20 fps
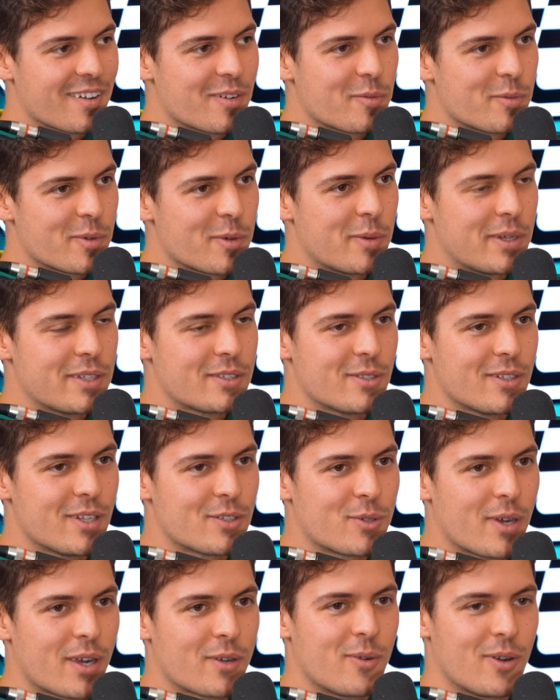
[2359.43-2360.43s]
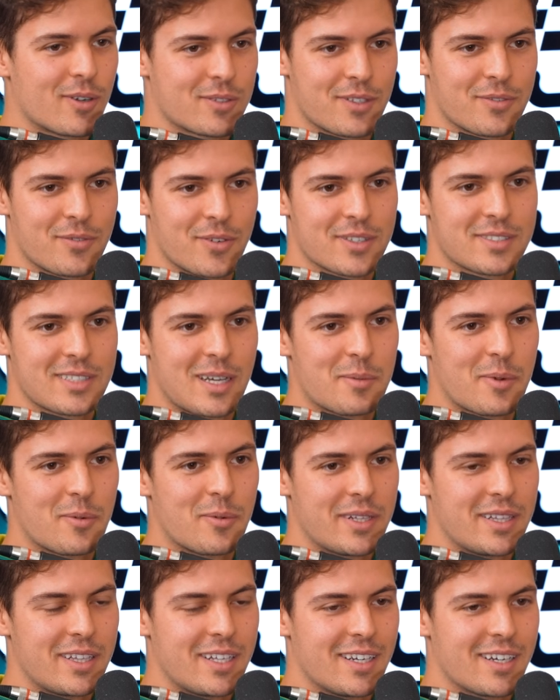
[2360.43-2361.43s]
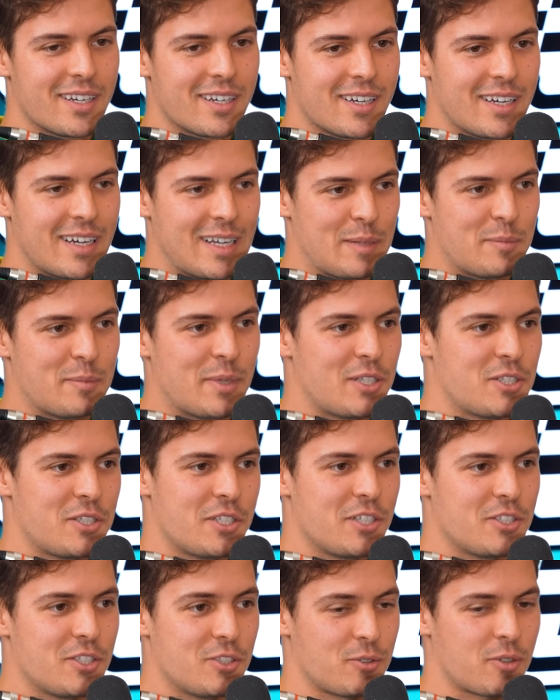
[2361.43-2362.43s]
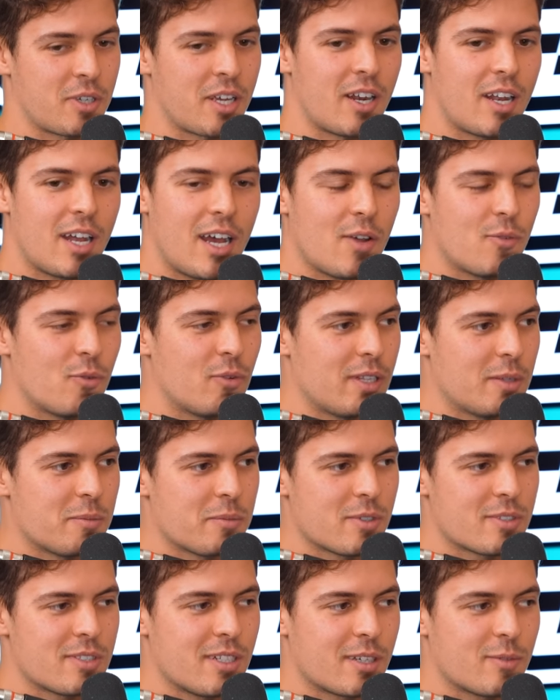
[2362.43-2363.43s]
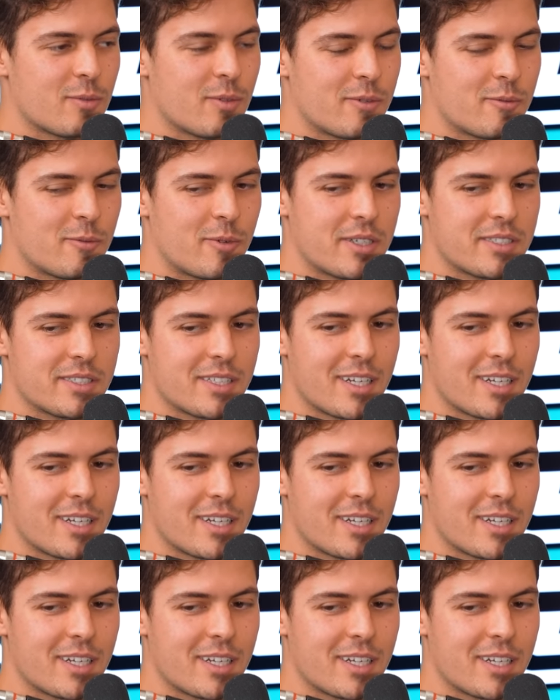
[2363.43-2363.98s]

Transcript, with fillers: we went to the track walk the first time I went there, and my engineer just took a knife with him. I was like, "What, what is